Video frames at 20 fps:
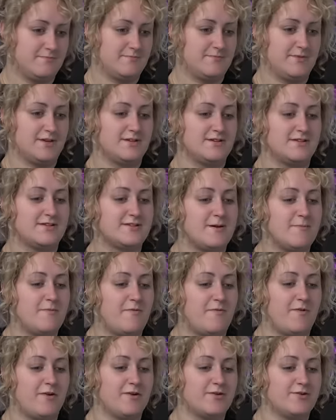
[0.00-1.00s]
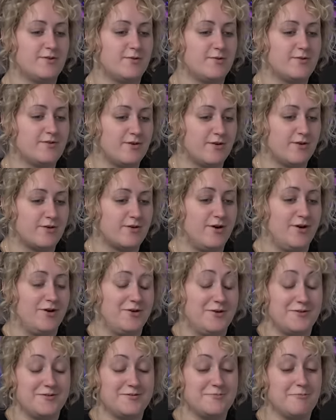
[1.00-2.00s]
Yes. Some fursuits are
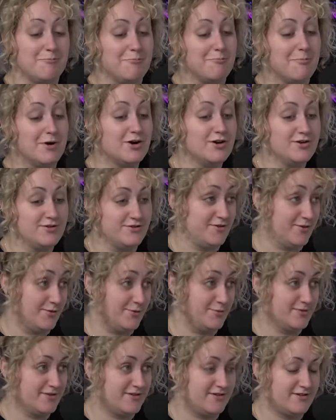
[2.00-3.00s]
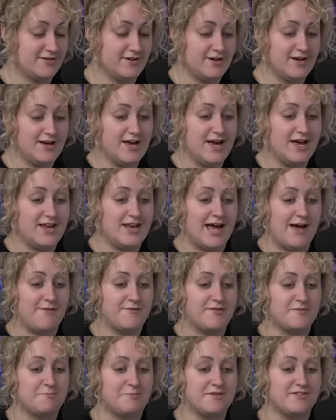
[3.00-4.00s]
called mersuits and
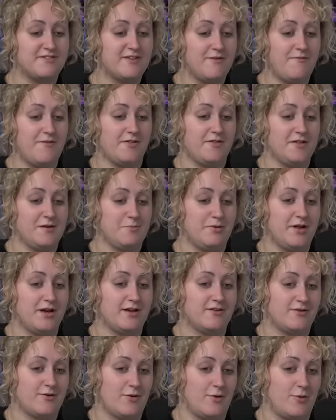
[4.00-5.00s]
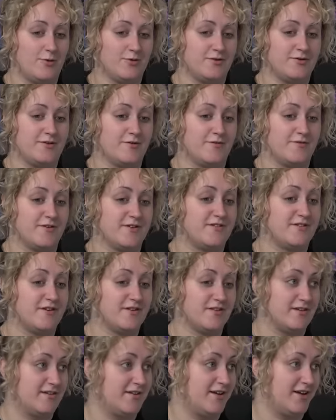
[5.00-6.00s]
have specifically placed holes to
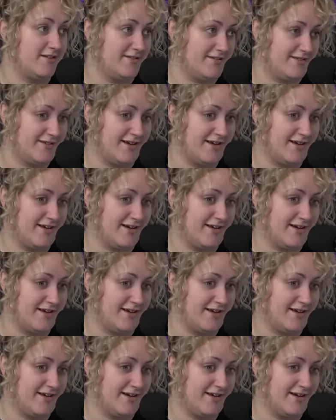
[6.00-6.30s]
facilitate